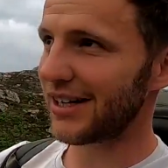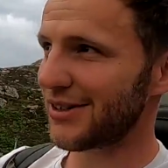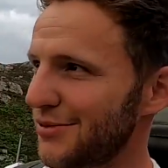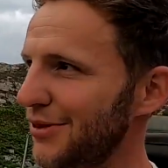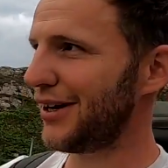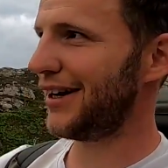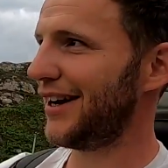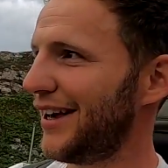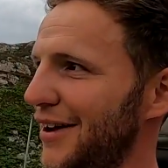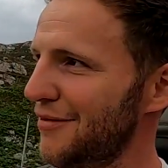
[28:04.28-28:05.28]
Just walking
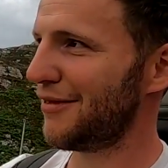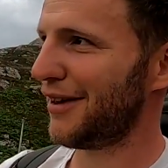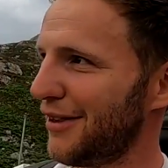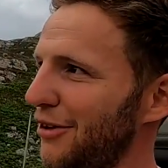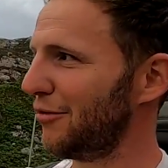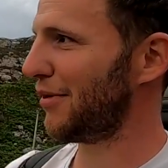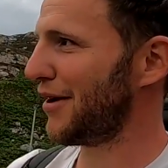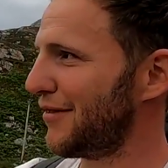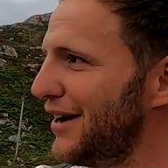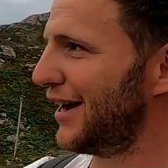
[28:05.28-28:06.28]
into Loch
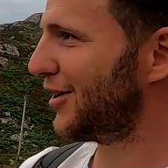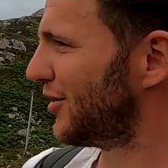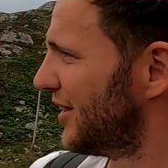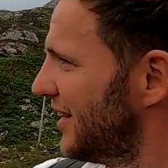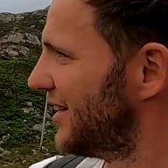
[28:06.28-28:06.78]
Mor now.